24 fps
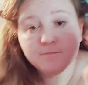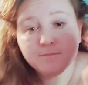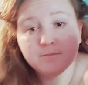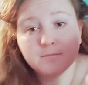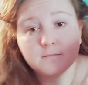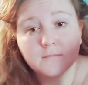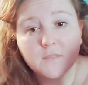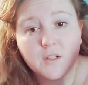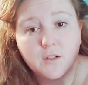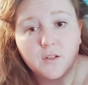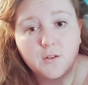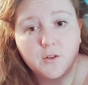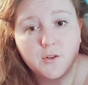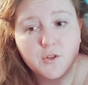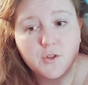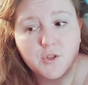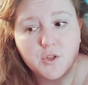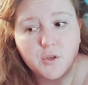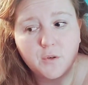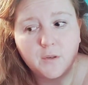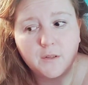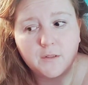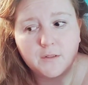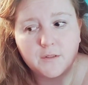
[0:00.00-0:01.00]
I'm gonna
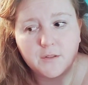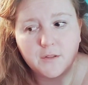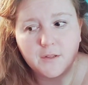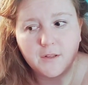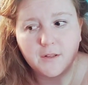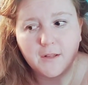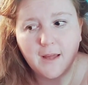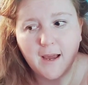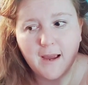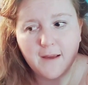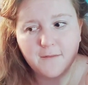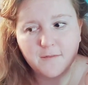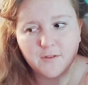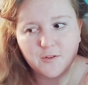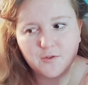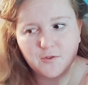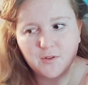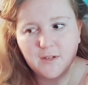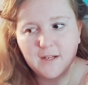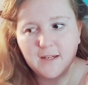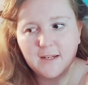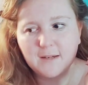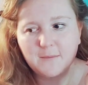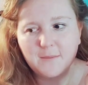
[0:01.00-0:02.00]
show it to the live
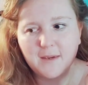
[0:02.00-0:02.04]
stream.